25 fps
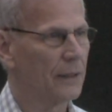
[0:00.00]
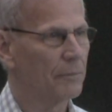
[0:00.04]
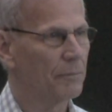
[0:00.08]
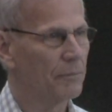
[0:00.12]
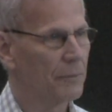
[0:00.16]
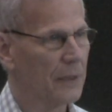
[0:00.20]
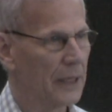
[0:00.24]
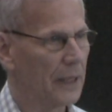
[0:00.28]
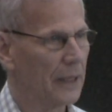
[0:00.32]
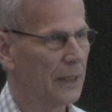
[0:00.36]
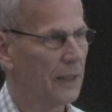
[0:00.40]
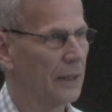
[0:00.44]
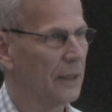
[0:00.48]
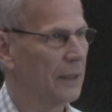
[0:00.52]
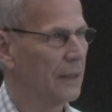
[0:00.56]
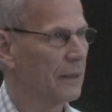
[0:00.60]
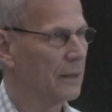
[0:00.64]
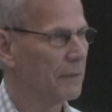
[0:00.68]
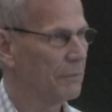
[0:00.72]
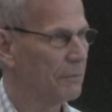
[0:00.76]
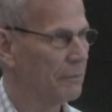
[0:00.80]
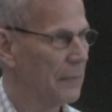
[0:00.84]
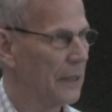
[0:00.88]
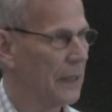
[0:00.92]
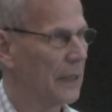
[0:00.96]
many,
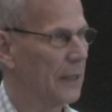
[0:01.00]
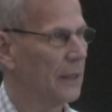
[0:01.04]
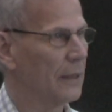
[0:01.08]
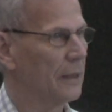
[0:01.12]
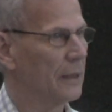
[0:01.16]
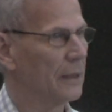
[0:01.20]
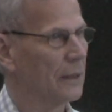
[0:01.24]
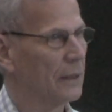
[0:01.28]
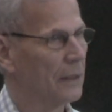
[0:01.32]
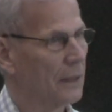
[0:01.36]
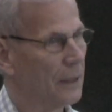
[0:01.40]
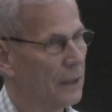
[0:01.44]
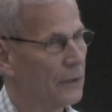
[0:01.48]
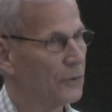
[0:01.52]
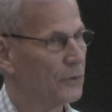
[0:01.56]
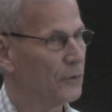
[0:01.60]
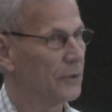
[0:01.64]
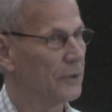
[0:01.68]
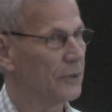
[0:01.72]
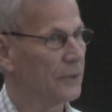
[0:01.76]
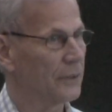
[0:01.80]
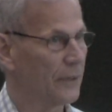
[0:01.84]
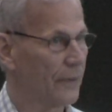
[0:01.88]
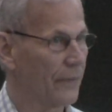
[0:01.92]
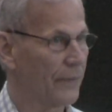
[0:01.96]
many
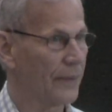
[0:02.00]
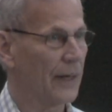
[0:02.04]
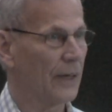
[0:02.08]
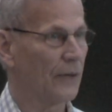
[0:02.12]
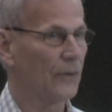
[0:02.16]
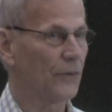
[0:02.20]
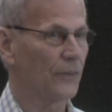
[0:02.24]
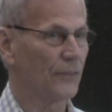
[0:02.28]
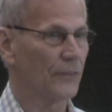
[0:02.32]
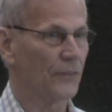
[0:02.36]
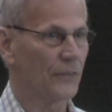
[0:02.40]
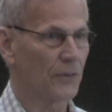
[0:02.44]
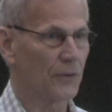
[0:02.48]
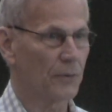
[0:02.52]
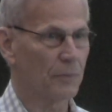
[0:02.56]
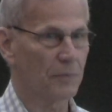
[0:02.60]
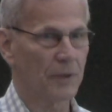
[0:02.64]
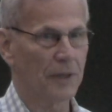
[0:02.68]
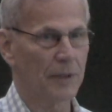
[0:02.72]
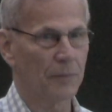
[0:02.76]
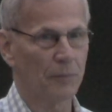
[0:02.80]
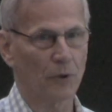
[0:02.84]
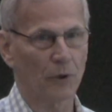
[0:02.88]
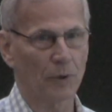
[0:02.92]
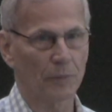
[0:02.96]
hundreds and thousands of
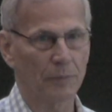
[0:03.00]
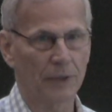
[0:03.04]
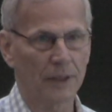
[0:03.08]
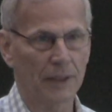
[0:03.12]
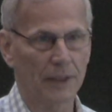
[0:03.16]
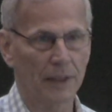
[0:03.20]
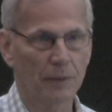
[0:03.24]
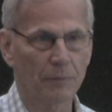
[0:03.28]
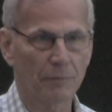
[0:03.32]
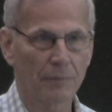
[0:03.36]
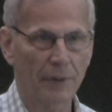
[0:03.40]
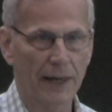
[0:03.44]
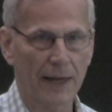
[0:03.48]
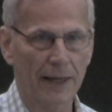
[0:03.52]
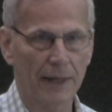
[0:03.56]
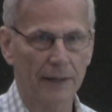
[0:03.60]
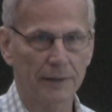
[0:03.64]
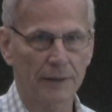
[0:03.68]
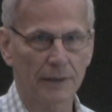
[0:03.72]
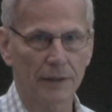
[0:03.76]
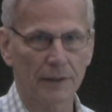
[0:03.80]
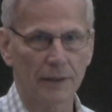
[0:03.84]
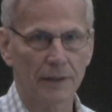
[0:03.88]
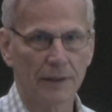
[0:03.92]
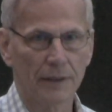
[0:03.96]
people are being
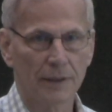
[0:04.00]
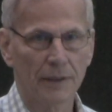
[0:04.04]
impacted